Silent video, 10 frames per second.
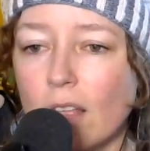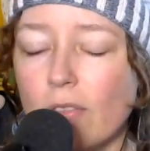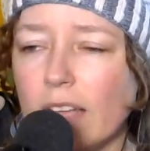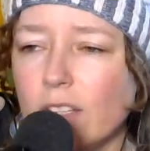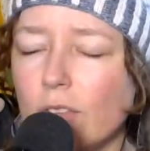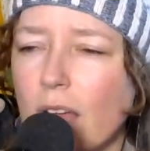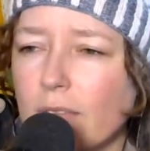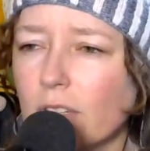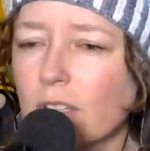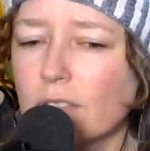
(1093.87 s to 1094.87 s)
that you
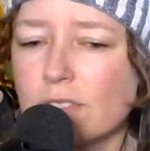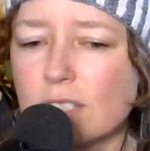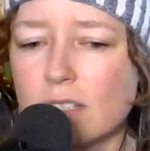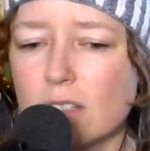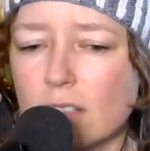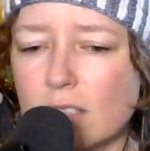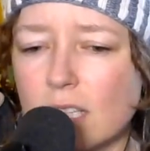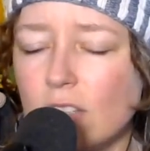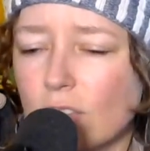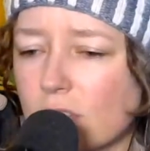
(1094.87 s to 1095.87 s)
never could have
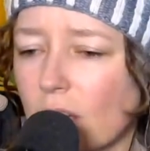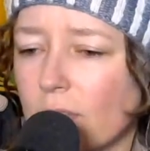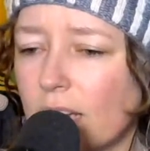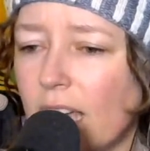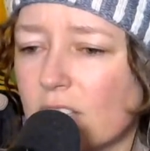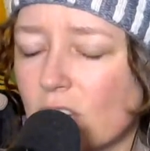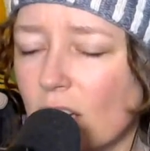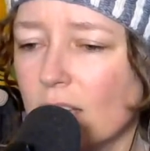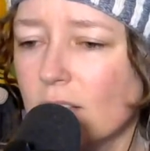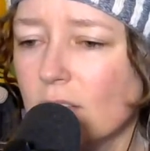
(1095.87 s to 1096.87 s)
seen yourself engaging
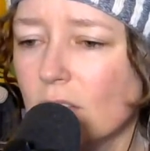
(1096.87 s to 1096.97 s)
in,